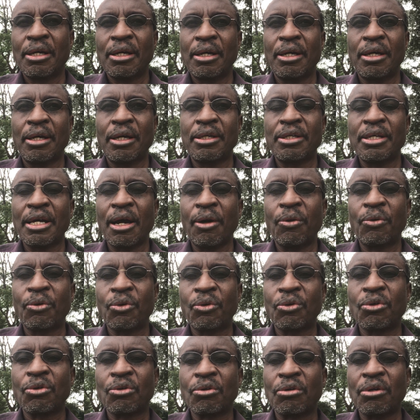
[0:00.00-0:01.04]

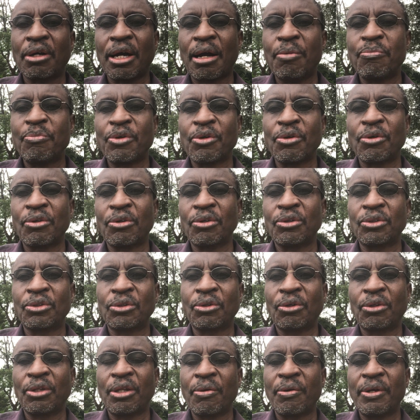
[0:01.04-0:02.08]
Nyahururu, coming out
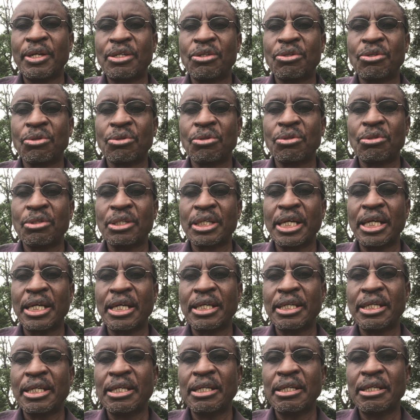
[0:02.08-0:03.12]
all the way to
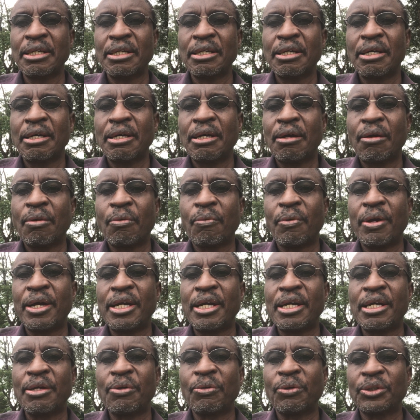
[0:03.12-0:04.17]
Gilgil,
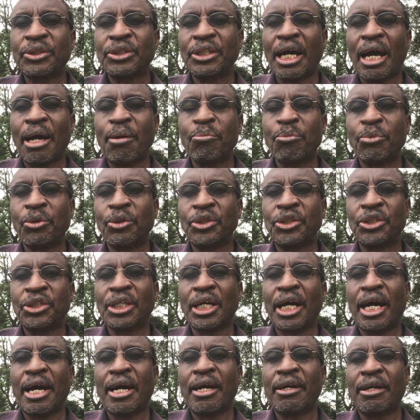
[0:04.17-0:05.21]
when he was ambushed
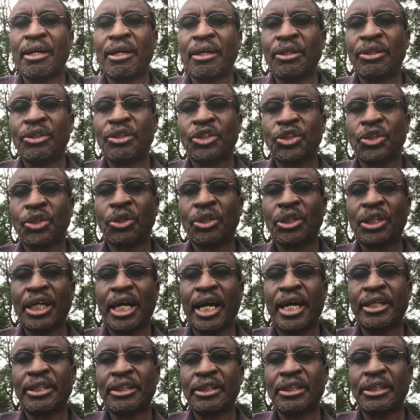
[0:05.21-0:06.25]
and shot
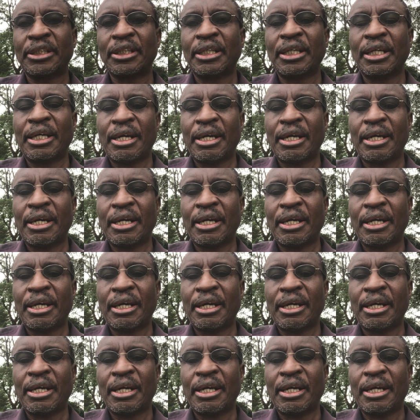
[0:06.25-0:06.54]
at.